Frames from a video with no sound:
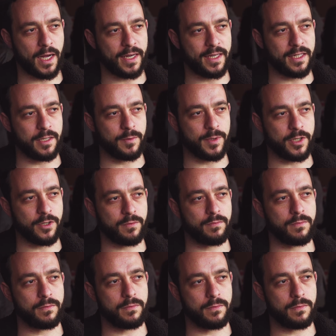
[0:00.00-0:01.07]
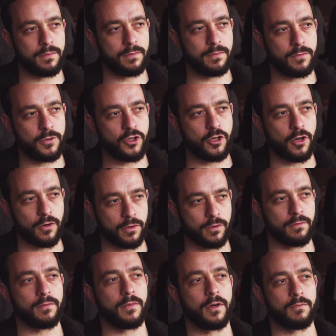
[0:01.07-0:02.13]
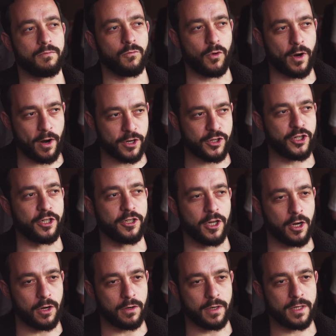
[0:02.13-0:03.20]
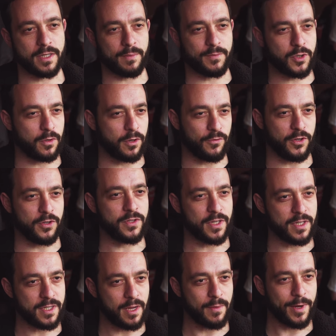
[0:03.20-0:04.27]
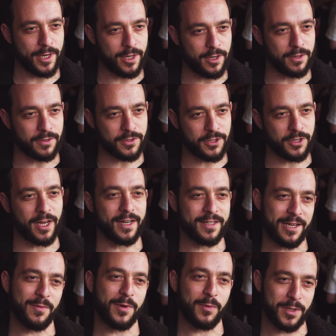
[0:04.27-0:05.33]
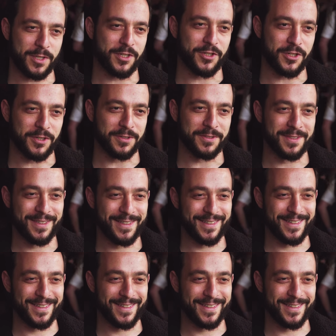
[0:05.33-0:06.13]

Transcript: I need to be shown where I should go, because I'm sort of useless on my own. So you got to tell me what to do.